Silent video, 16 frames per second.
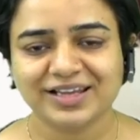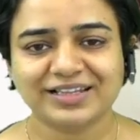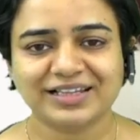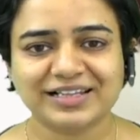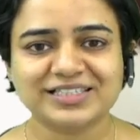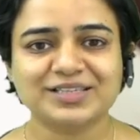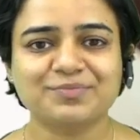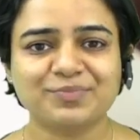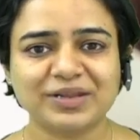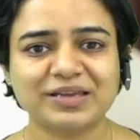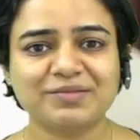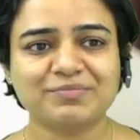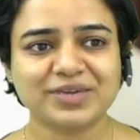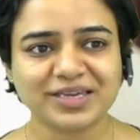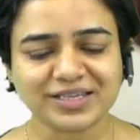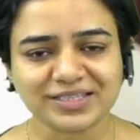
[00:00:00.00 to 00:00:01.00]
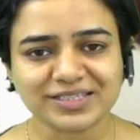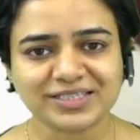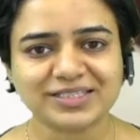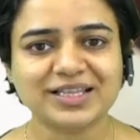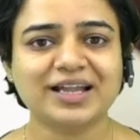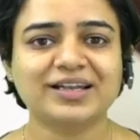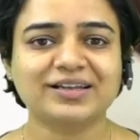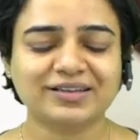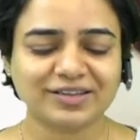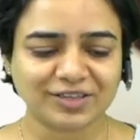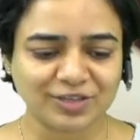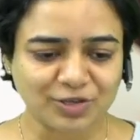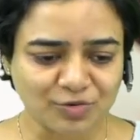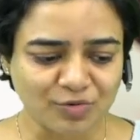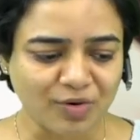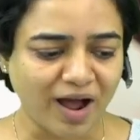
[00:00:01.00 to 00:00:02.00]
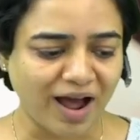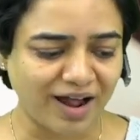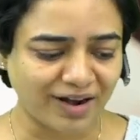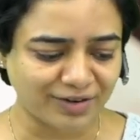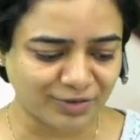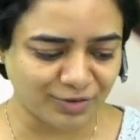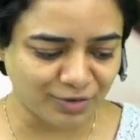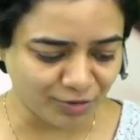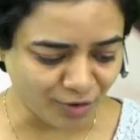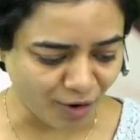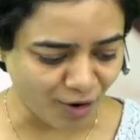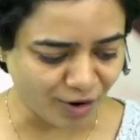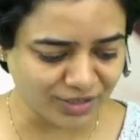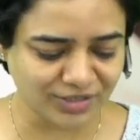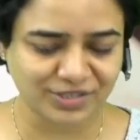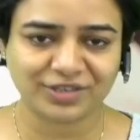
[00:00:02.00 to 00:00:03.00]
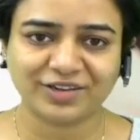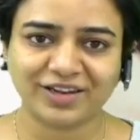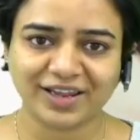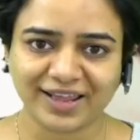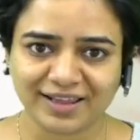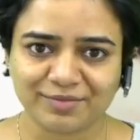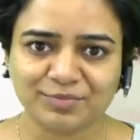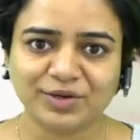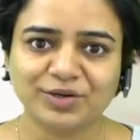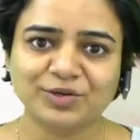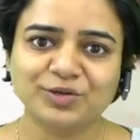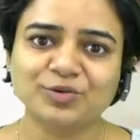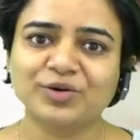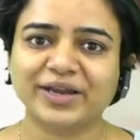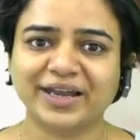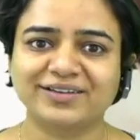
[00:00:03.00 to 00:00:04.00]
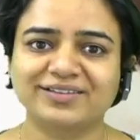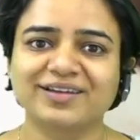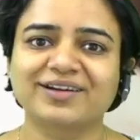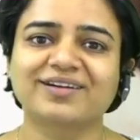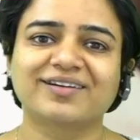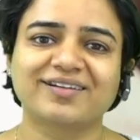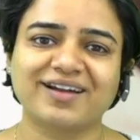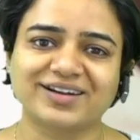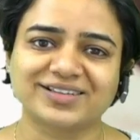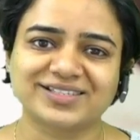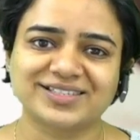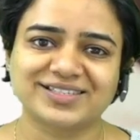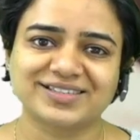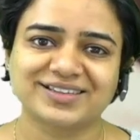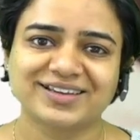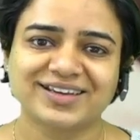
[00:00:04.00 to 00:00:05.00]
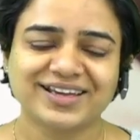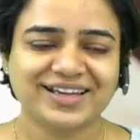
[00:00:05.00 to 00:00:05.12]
That simply means that you are not able to get the crux.